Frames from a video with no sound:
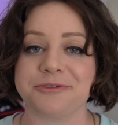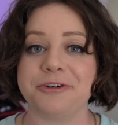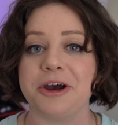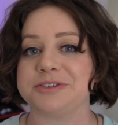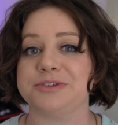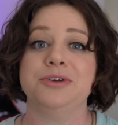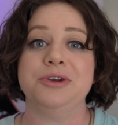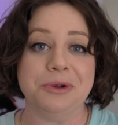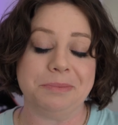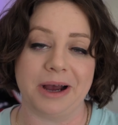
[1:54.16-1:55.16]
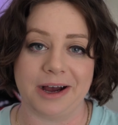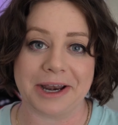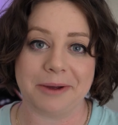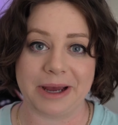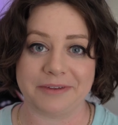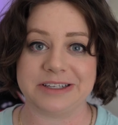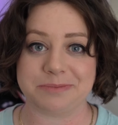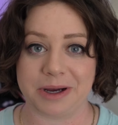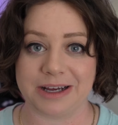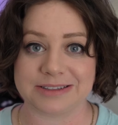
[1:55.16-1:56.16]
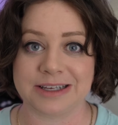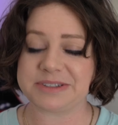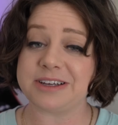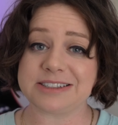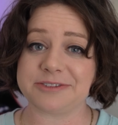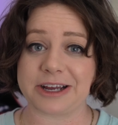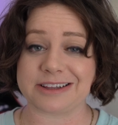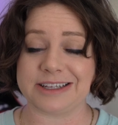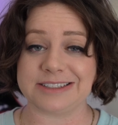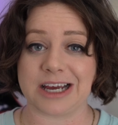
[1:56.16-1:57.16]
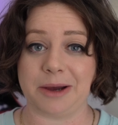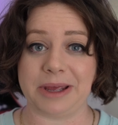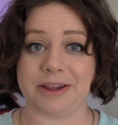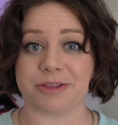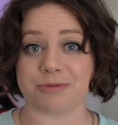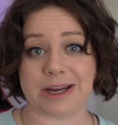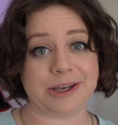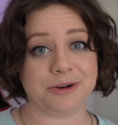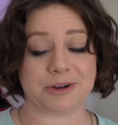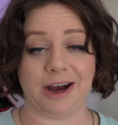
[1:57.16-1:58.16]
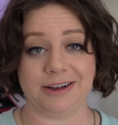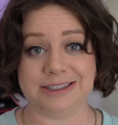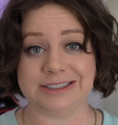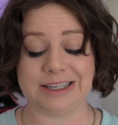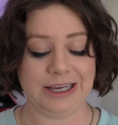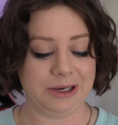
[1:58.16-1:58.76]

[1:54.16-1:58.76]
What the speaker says: the first new part about these buds. Besides the fact that these come in 3 new colors,